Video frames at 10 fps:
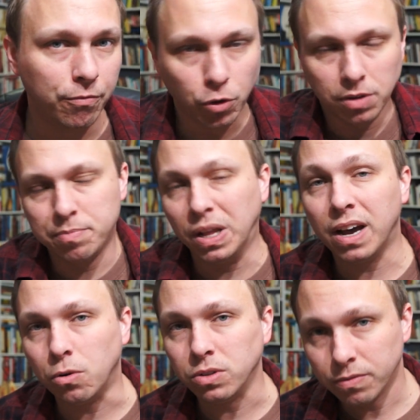full of
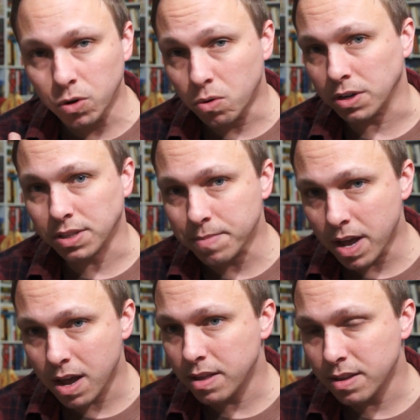plot holes, of course.
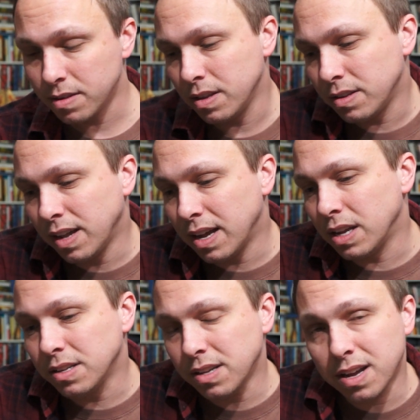It's not
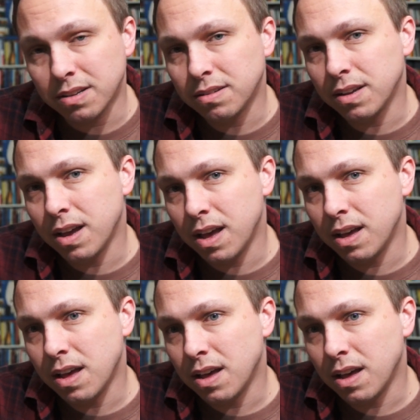
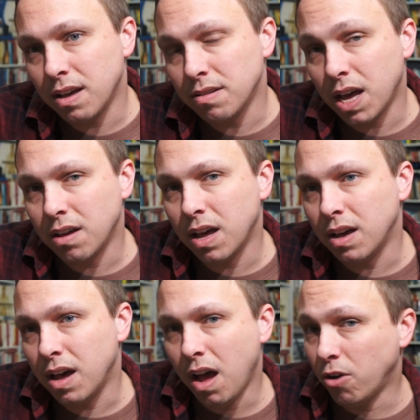
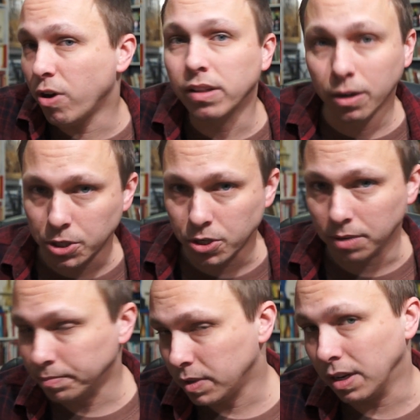a great
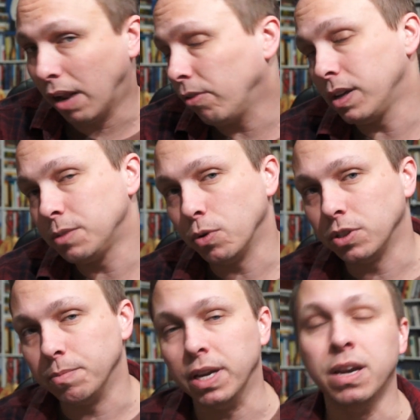literature, and I don't think it's
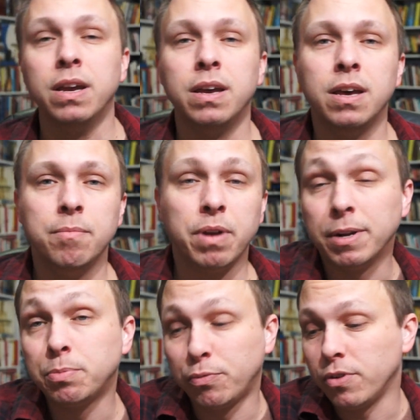supposed to be. But I
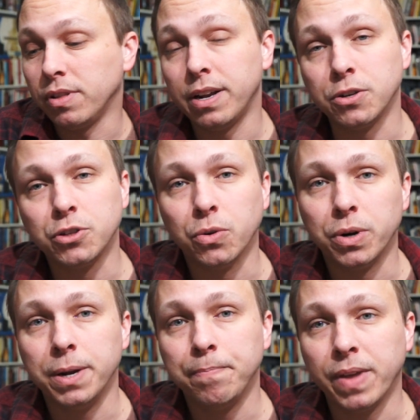much prefer the later
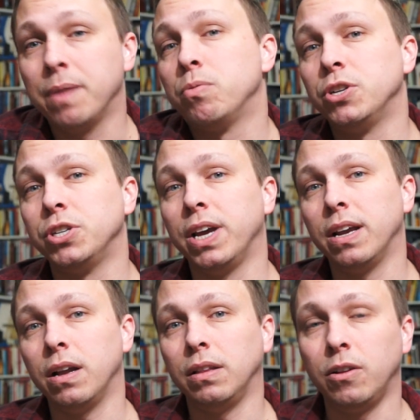story. I
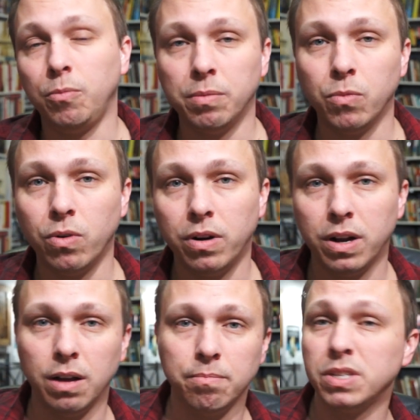appreciate a little bit
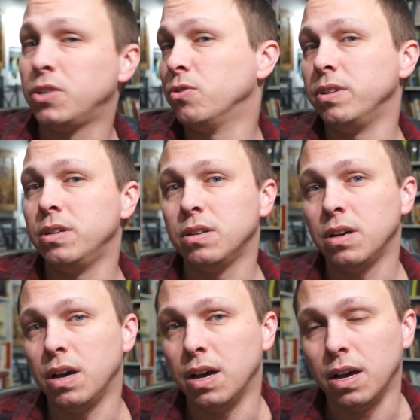more mystery,
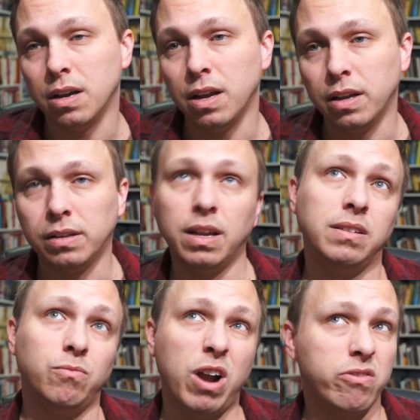
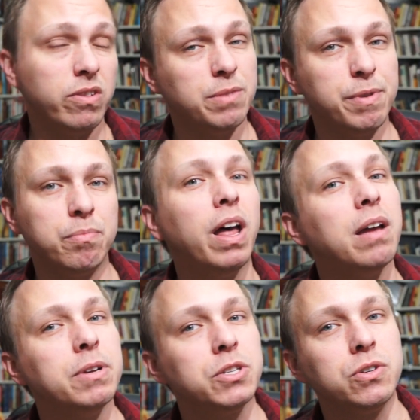and rather than some
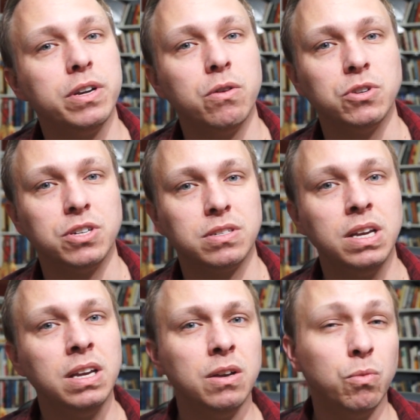implied mystery or
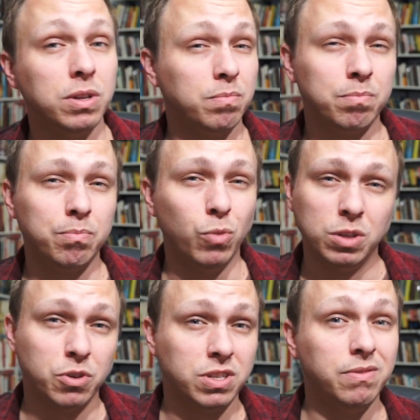just what
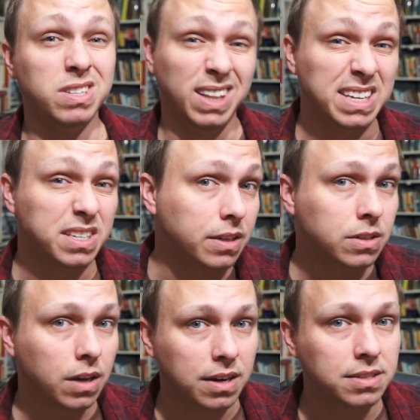was perceived as
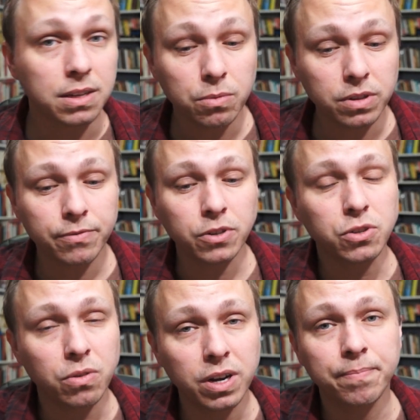laziness, honestly, with the first
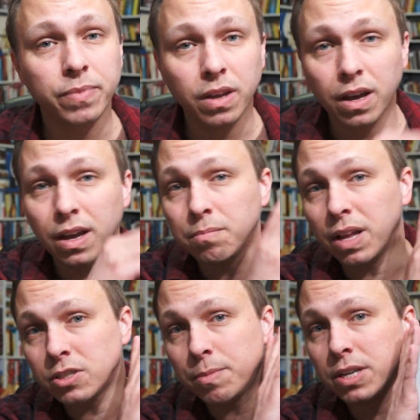story in
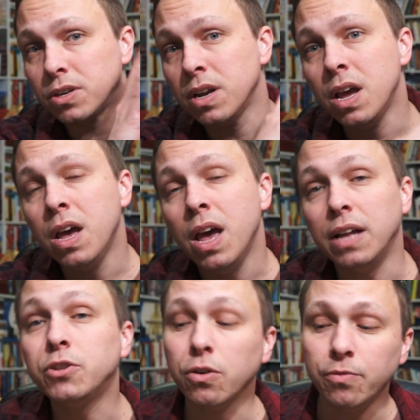Blaster Master.
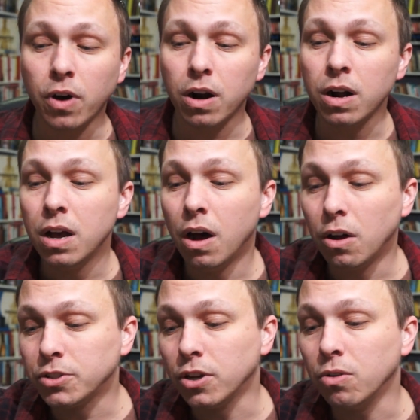And so far,
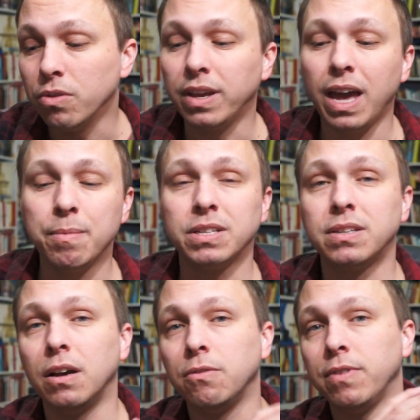also, the game
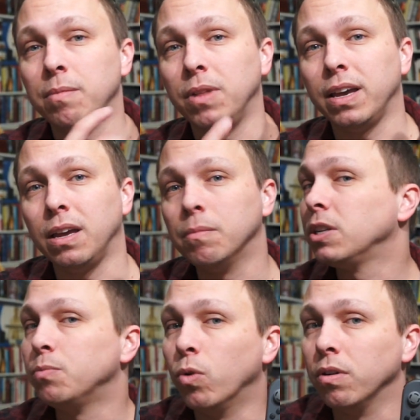itself I'm liking
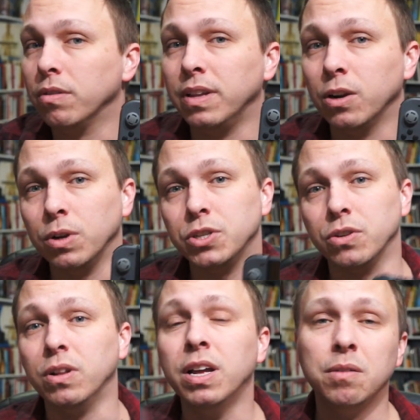much more than the
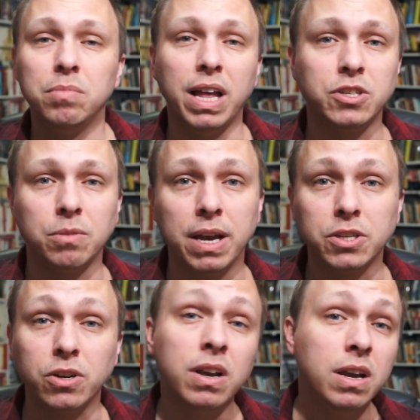original Blaster
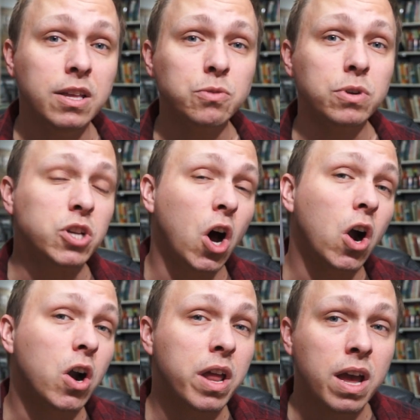Master. This one is
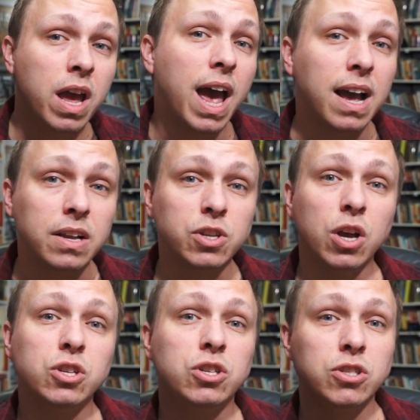hard as
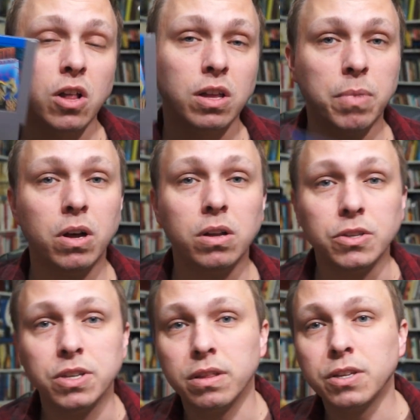solid
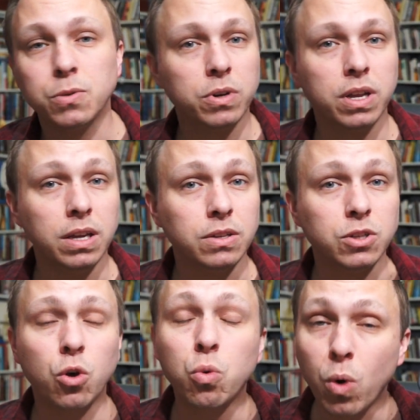balls. This one
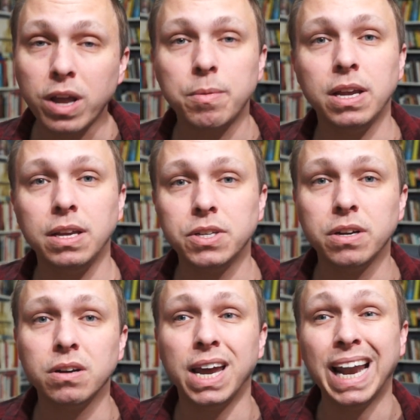is quite a bit
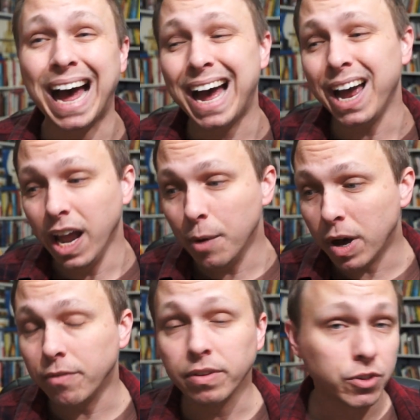easier, and I am
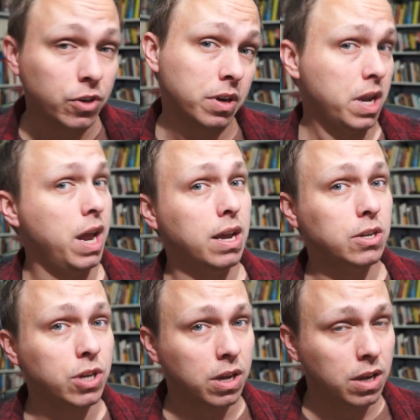of a certain
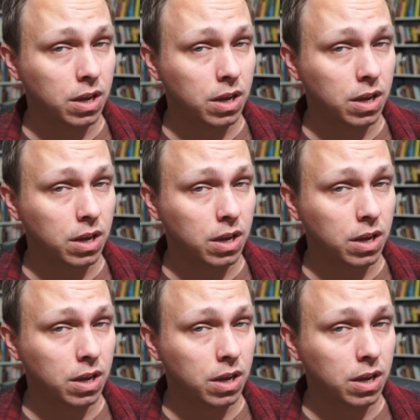age,